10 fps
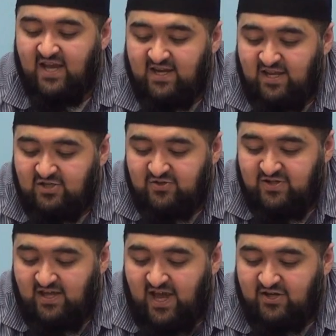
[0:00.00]
get into
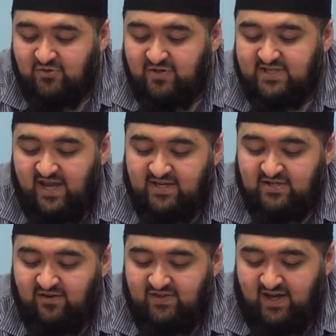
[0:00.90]
the actual
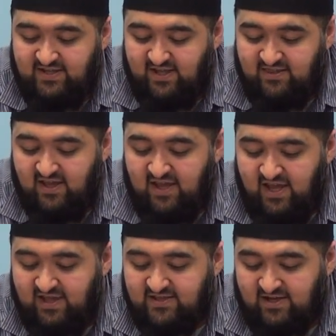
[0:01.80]
text of the hadith
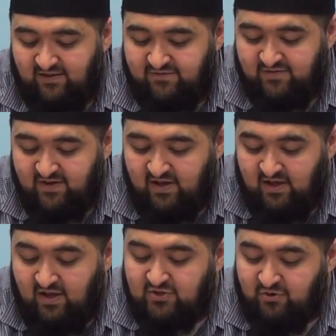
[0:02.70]
itself.
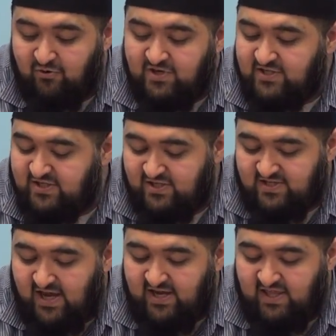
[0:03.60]
So we're going to just
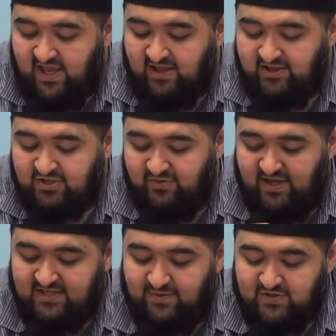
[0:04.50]
say it in English with
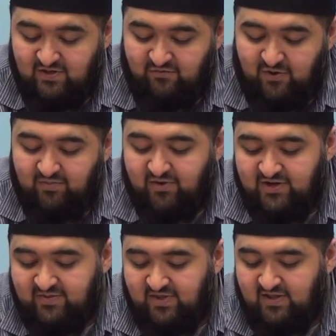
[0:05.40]
the exception of one
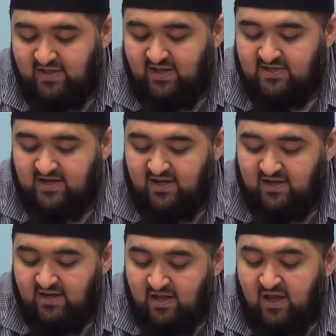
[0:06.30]
part of bithinlahi
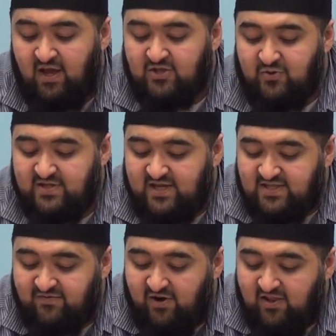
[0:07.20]
ta'ala. So he
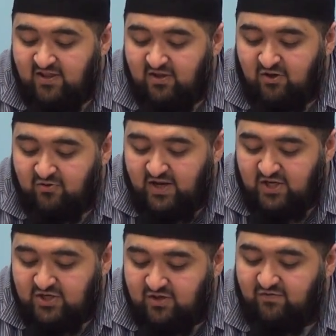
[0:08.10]
says, verily the
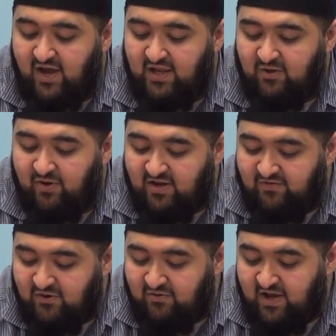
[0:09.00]
creation of any one
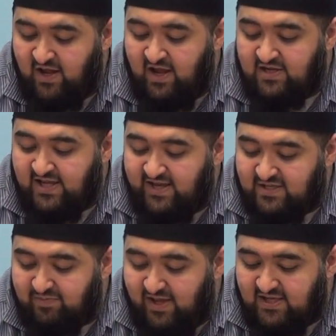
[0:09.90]
of you
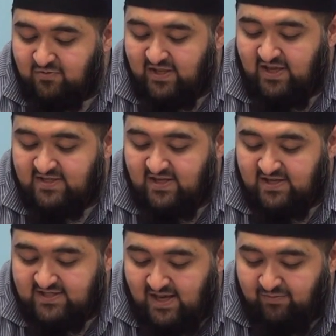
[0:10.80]
takes place when he is
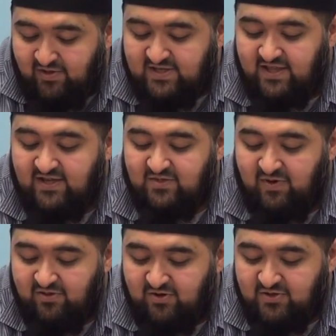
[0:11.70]
assembled in his
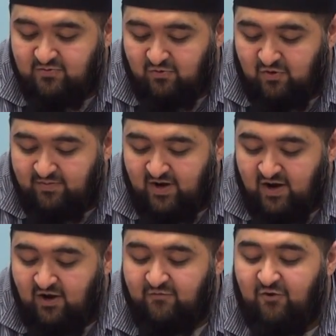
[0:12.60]
mother's
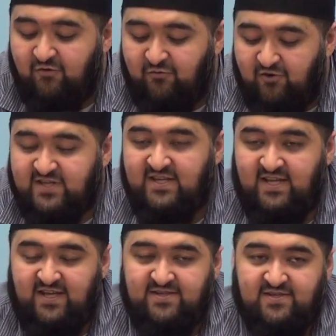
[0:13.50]
womb for 40
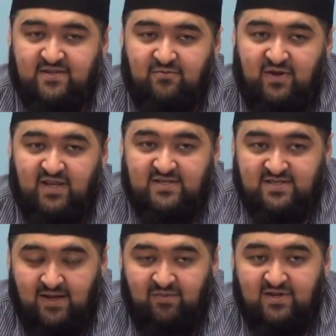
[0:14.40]
days. When he's
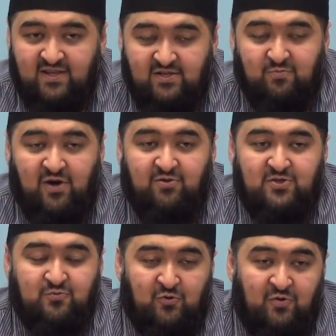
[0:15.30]
assembled in his
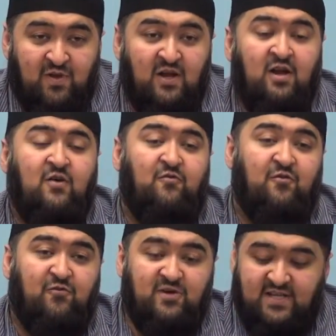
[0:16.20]
mother's womb
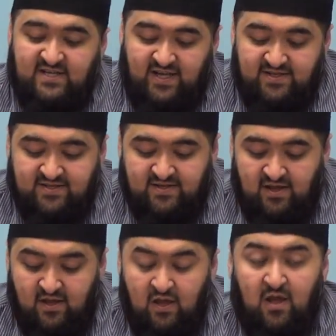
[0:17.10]
for 40 days.
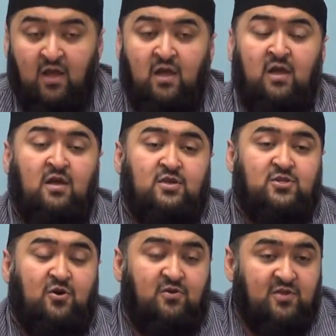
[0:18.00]

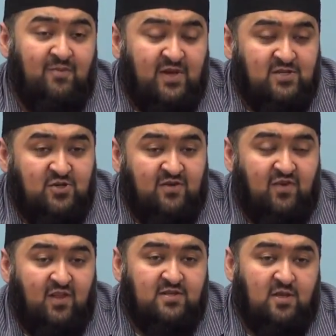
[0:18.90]
So the Messenger of
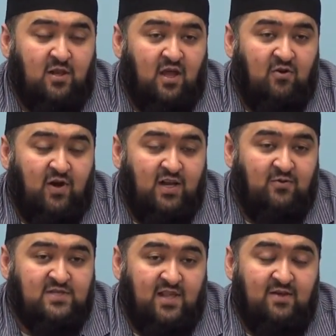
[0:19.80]
Allah sallallahu alaihi
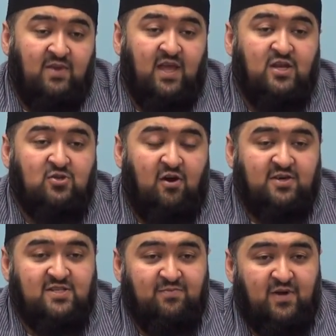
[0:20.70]
wasallam, he
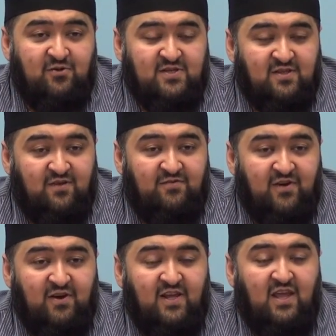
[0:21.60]
talks about the
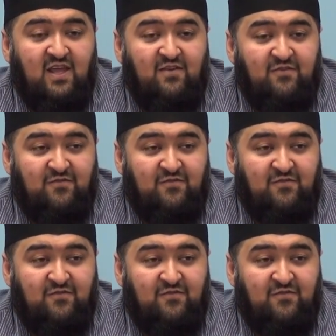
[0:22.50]
very